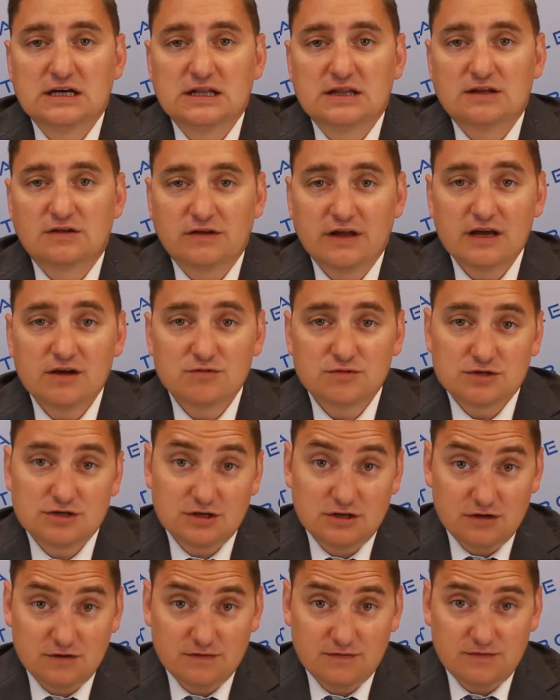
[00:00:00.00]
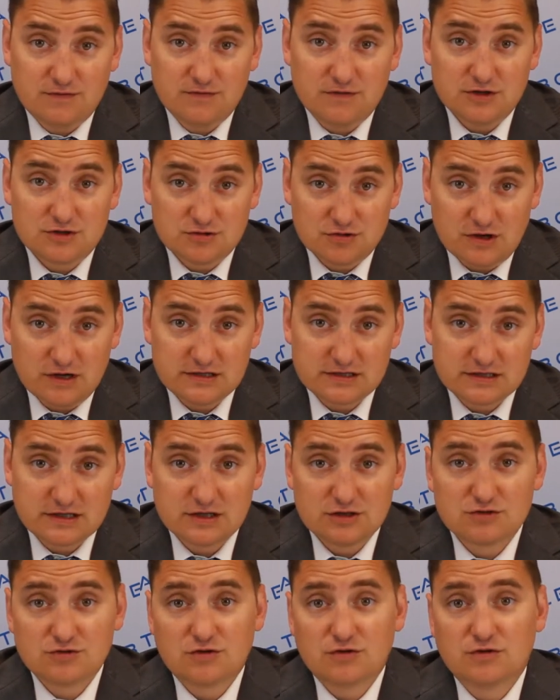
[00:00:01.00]
The language of the trust
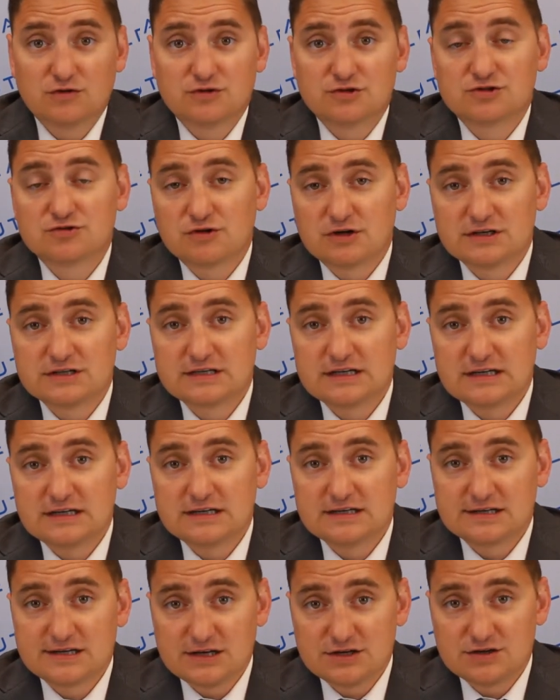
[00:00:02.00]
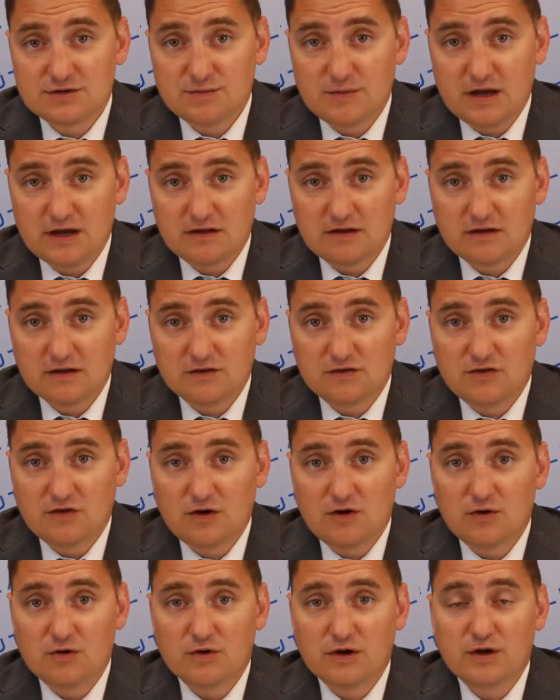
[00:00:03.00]
controls trustee decision making.
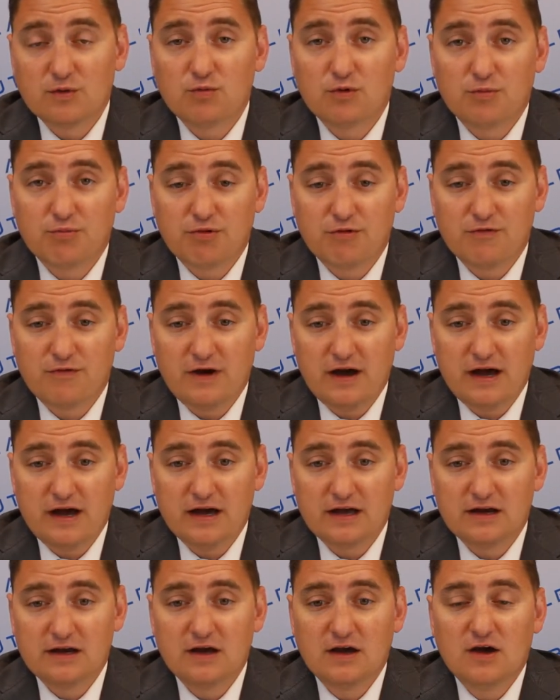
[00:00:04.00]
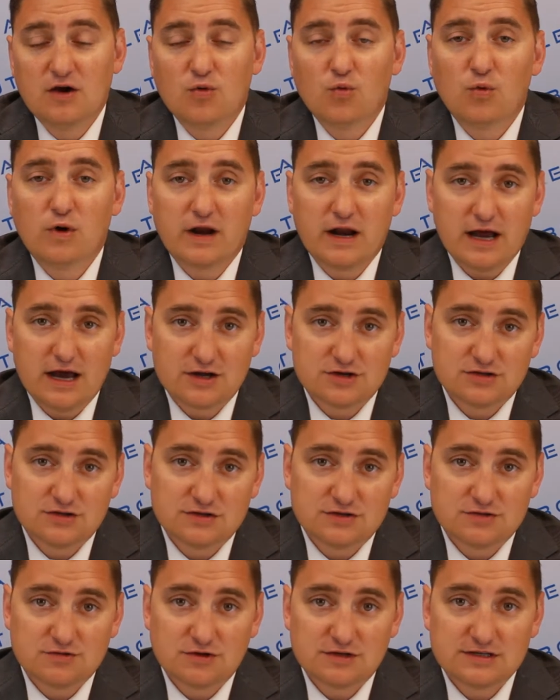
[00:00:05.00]
So it will provide what
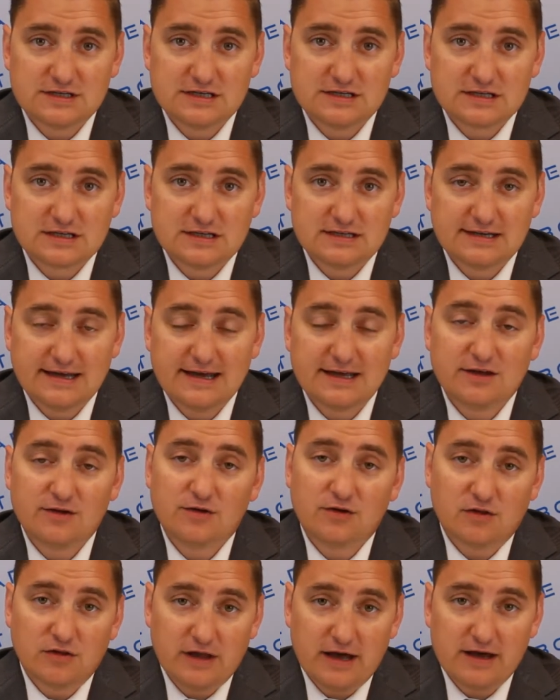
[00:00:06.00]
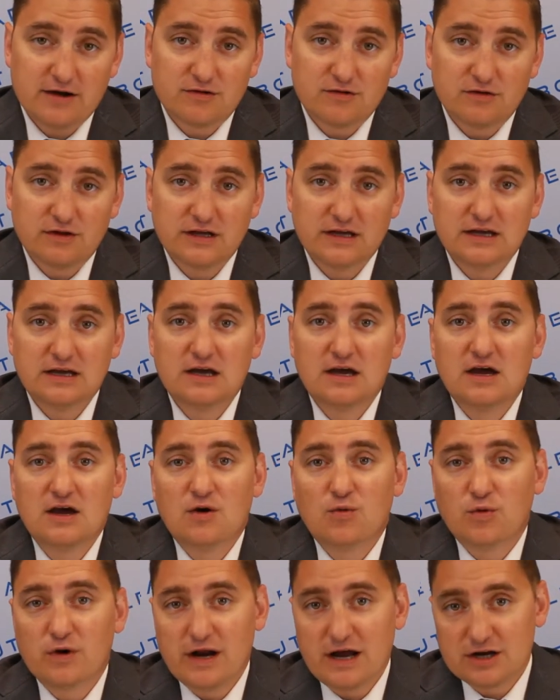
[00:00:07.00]
actions trustees can take unilaterally,
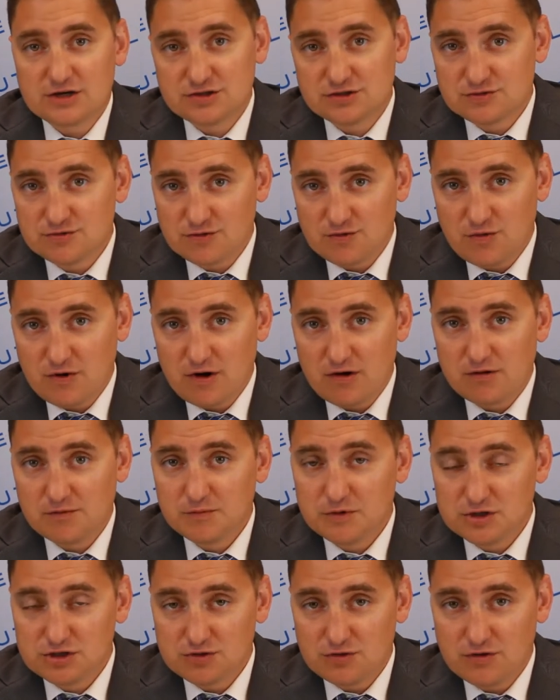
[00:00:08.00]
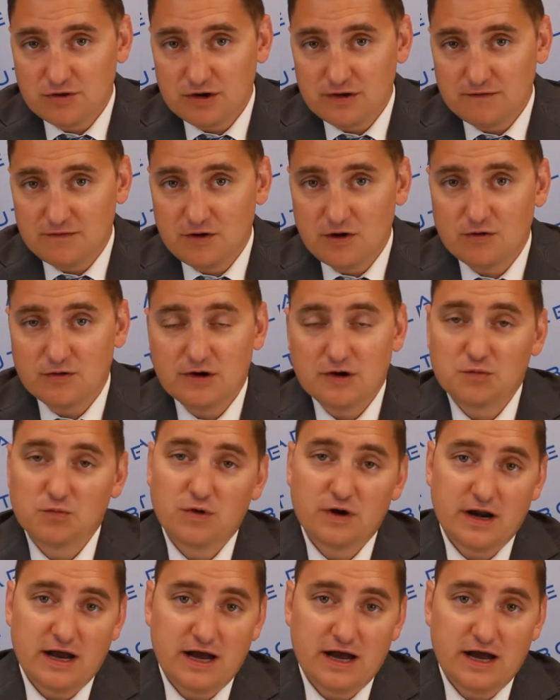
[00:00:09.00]
what actions require a majority vote, and what